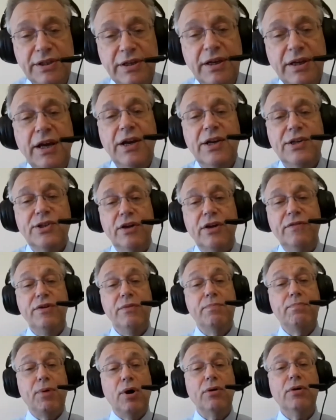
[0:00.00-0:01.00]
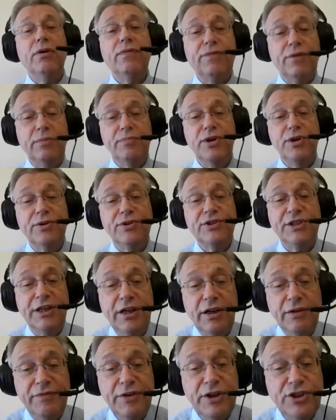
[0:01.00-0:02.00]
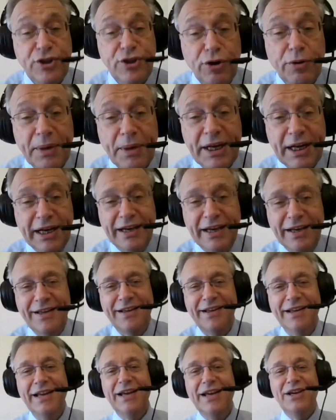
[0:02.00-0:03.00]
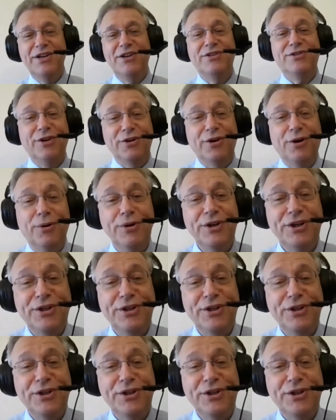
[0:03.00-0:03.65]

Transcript: So if you borrow from yourself, it's your money. You don't owe it to